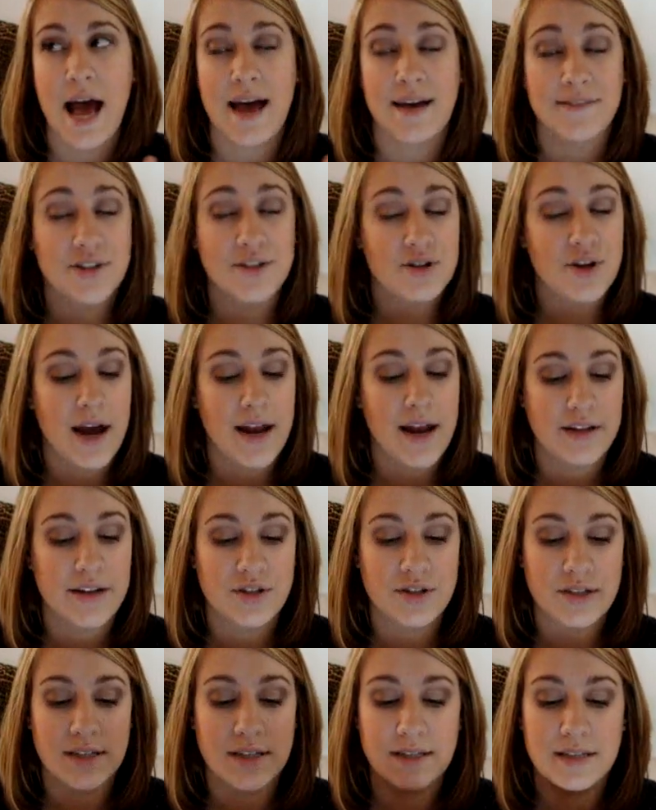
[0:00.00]
I haven't tried it
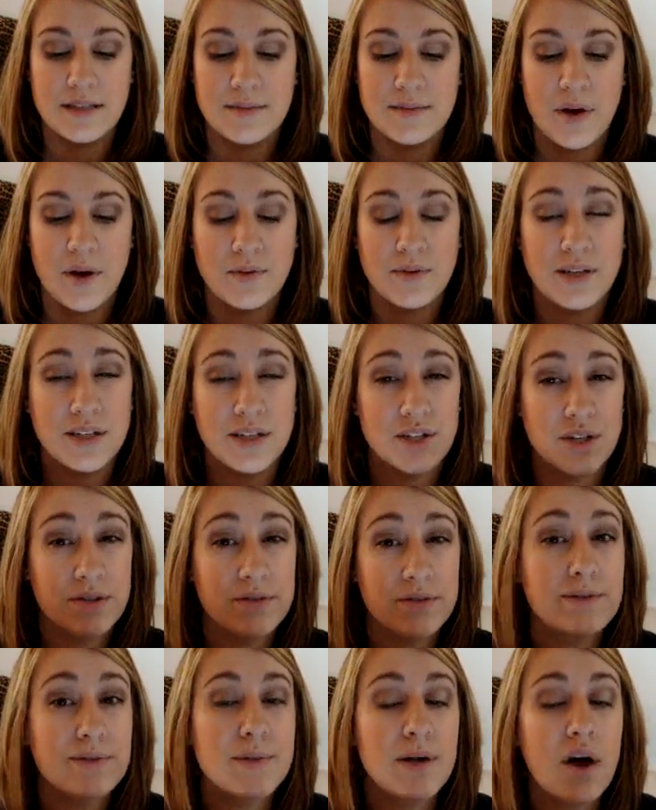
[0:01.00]
just because the smell really
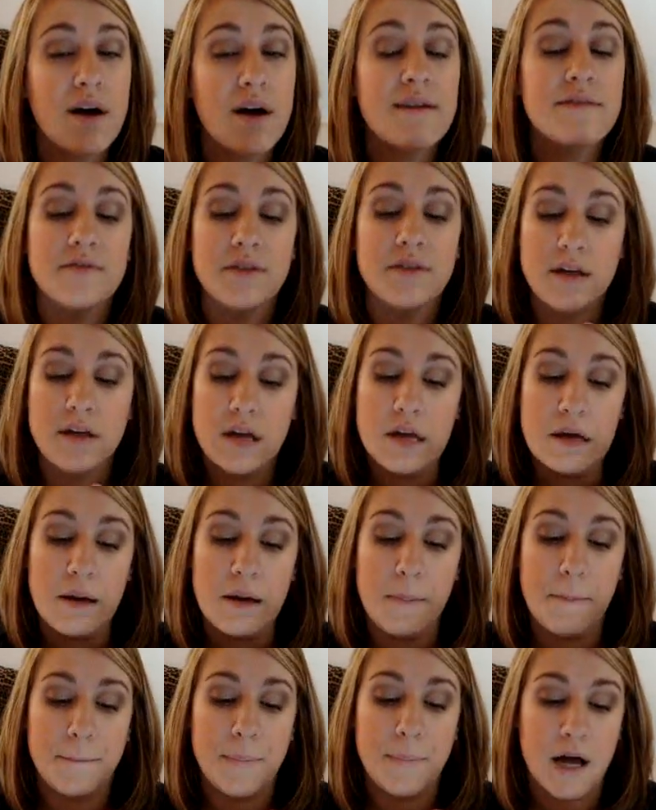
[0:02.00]
turns me off,
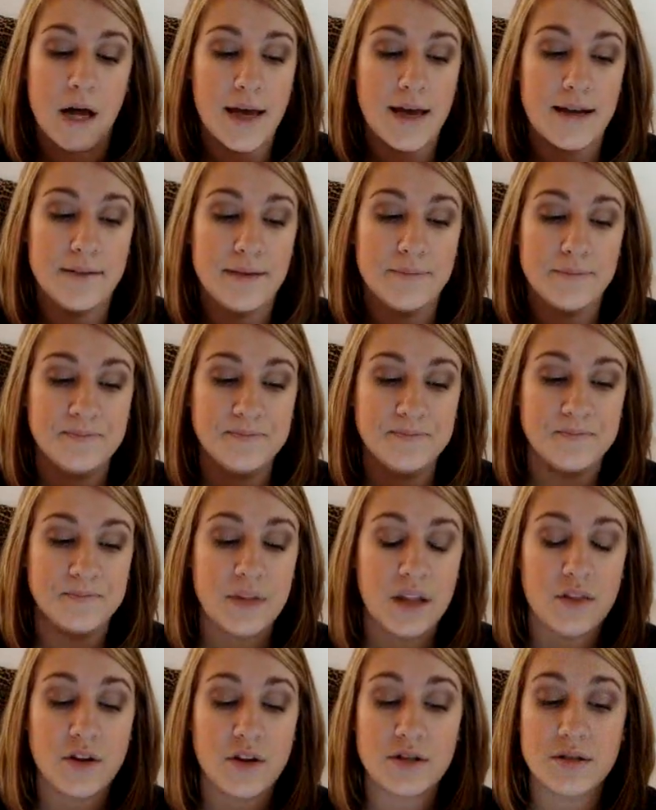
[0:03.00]
but
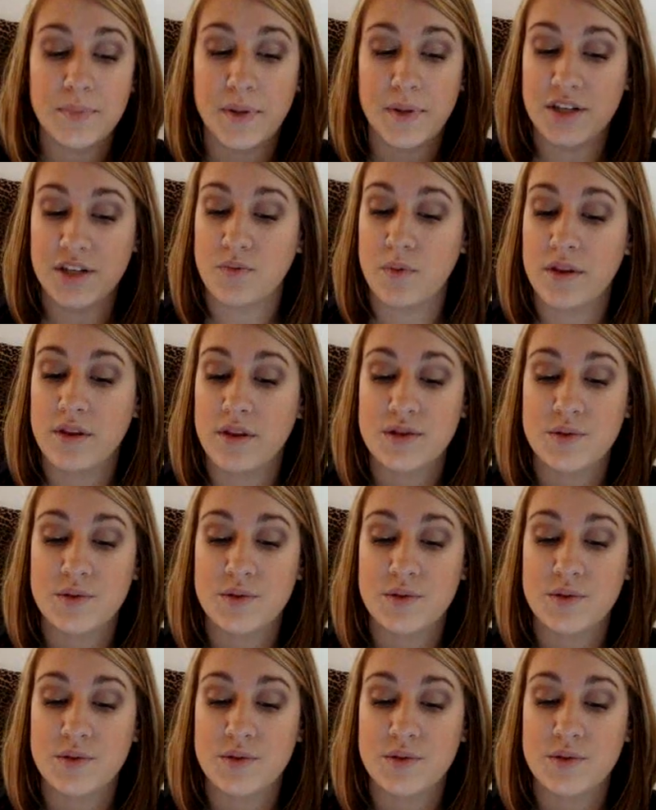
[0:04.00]
there's a bunch of one.